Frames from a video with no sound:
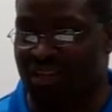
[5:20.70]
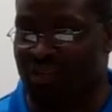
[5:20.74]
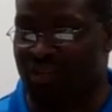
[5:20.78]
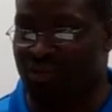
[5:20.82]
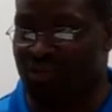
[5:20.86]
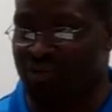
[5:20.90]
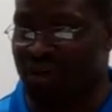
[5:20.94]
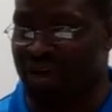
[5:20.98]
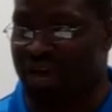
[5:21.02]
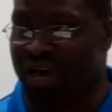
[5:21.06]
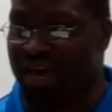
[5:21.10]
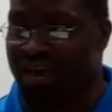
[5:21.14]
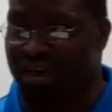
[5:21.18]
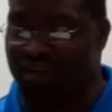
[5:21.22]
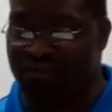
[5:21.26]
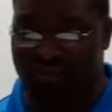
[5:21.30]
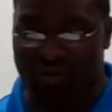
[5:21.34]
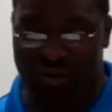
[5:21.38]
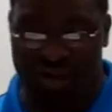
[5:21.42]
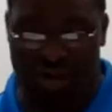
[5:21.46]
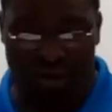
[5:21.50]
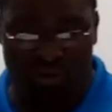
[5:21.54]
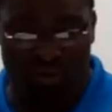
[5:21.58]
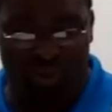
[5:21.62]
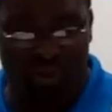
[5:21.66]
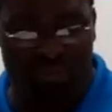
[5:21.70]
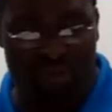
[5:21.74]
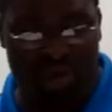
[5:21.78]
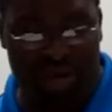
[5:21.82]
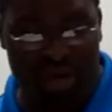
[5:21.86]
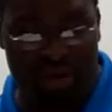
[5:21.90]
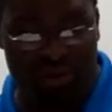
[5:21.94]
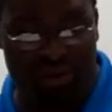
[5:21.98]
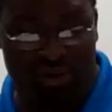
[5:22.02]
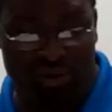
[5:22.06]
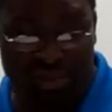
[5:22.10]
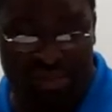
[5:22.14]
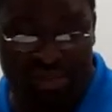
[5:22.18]
to do. However, I want my
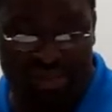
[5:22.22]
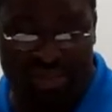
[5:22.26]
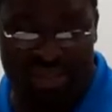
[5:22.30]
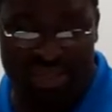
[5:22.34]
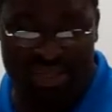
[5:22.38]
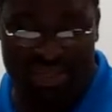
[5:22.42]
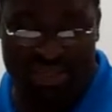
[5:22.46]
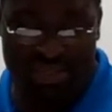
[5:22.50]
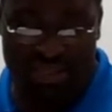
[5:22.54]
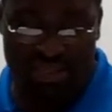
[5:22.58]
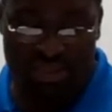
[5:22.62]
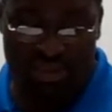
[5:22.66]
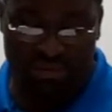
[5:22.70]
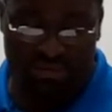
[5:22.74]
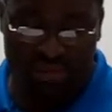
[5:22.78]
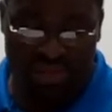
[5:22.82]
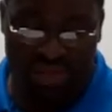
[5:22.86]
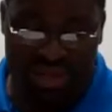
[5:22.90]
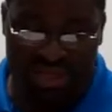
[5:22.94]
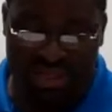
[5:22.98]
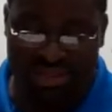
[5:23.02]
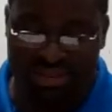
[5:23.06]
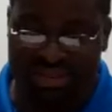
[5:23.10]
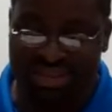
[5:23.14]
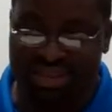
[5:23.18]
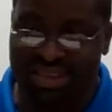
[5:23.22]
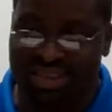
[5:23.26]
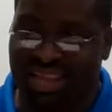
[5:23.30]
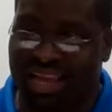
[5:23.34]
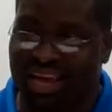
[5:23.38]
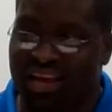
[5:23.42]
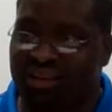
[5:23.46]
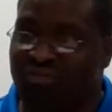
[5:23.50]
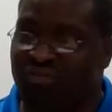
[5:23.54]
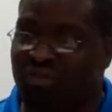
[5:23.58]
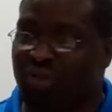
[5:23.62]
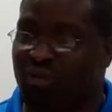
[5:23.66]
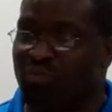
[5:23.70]
girls to get to the place in
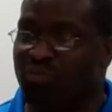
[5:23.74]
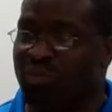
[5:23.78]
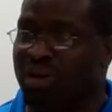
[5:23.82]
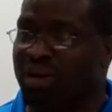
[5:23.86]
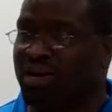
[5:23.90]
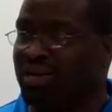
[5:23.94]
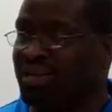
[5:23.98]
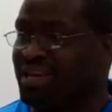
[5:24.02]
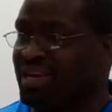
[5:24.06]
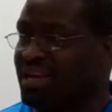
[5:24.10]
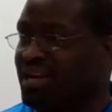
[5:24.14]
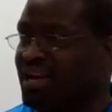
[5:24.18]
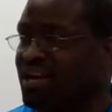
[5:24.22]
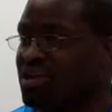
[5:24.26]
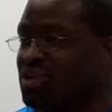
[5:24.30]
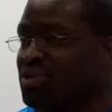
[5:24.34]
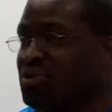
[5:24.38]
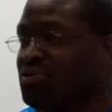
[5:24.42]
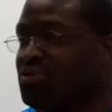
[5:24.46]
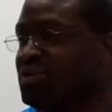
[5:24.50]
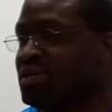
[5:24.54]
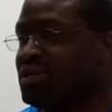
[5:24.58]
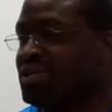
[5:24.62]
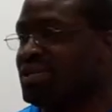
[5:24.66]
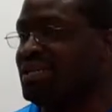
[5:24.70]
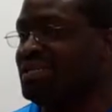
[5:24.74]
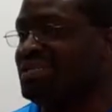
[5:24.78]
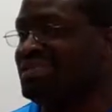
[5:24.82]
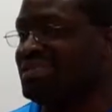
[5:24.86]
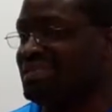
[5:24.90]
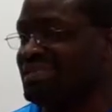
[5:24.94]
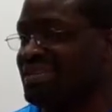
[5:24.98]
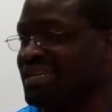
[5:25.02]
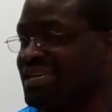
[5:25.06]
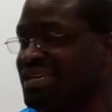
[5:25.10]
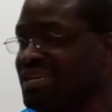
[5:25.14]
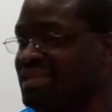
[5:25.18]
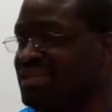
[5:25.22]
life to where they are doing these
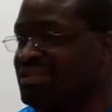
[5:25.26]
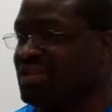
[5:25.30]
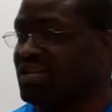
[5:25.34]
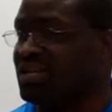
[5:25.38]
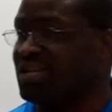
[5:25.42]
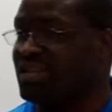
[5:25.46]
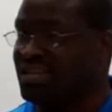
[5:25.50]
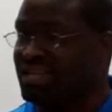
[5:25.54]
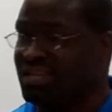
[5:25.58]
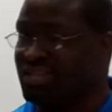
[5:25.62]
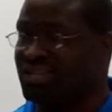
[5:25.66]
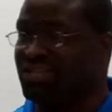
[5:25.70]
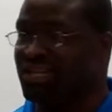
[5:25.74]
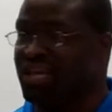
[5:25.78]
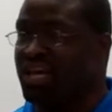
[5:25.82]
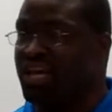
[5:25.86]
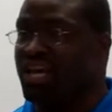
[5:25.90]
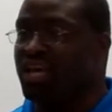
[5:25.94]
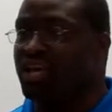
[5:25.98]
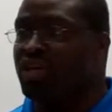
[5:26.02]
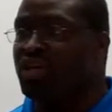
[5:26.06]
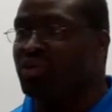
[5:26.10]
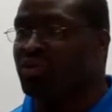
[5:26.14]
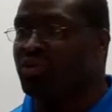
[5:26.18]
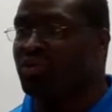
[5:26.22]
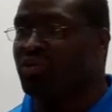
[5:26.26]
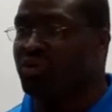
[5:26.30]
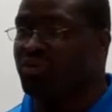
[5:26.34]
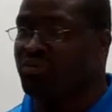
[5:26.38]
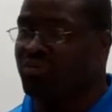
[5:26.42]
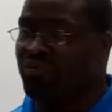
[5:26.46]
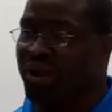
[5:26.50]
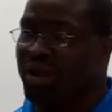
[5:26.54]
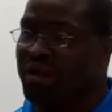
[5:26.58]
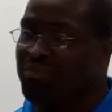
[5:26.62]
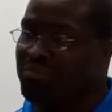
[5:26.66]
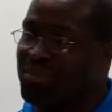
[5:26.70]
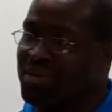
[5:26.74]
things, at least doing
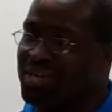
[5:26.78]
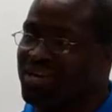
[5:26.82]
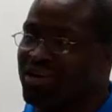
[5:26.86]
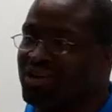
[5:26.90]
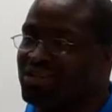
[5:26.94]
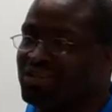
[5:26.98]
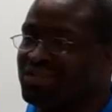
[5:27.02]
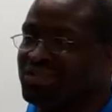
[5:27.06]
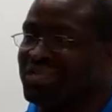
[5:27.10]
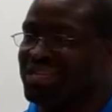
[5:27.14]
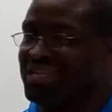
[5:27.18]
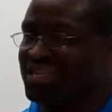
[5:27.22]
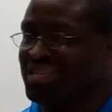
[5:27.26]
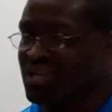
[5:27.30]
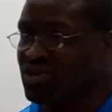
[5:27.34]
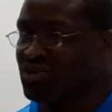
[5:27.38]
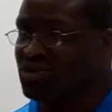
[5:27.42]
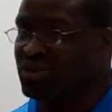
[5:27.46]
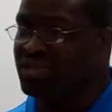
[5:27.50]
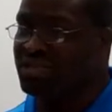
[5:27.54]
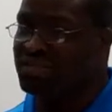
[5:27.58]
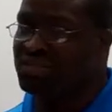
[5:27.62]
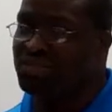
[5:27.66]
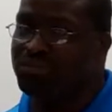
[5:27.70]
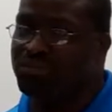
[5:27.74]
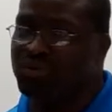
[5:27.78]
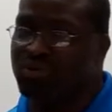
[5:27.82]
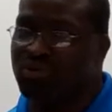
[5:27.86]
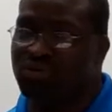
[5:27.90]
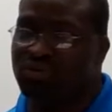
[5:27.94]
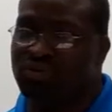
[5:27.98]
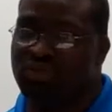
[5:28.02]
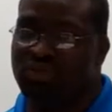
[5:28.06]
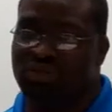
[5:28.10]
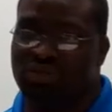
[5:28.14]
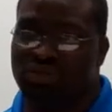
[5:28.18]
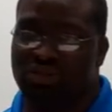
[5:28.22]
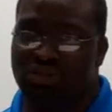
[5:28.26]
right because they know they're
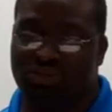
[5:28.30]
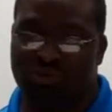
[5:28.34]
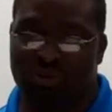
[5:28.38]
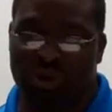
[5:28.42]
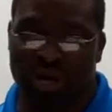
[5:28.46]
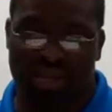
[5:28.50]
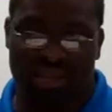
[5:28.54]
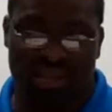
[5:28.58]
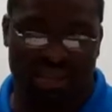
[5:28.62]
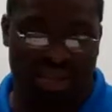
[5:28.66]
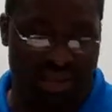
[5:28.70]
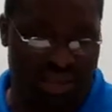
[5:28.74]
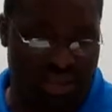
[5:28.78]
supposed to do right.